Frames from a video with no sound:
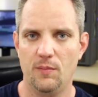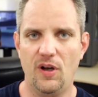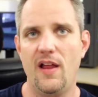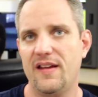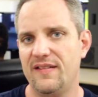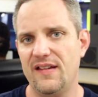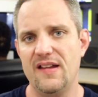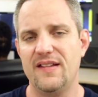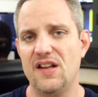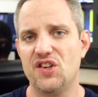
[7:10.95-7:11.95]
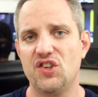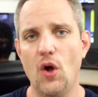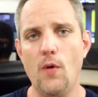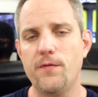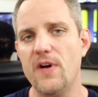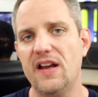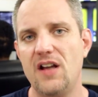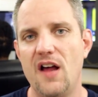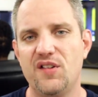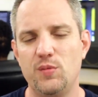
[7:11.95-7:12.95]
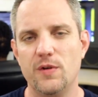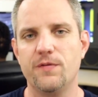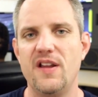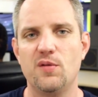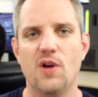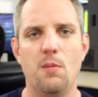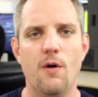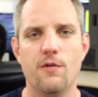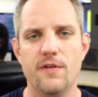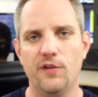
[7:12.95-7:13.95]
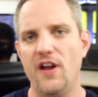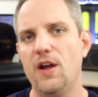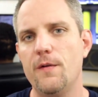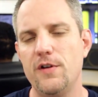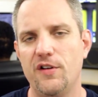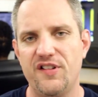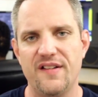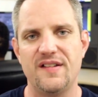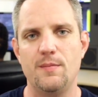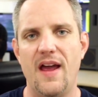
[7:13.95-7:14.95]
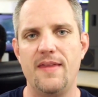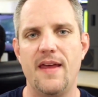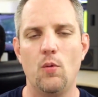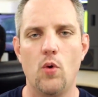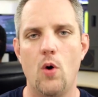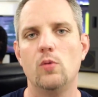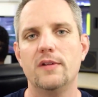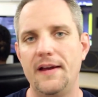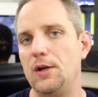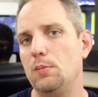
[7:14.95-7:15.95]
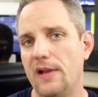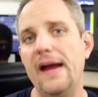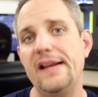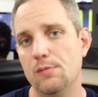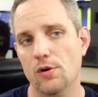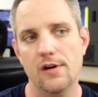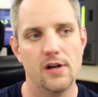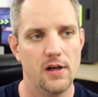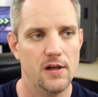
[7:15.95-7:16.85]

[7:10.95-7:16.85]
But all I can say is that it's so freaking awesome. Your friends will come over and they'll take over your system and they won't let you play anymore.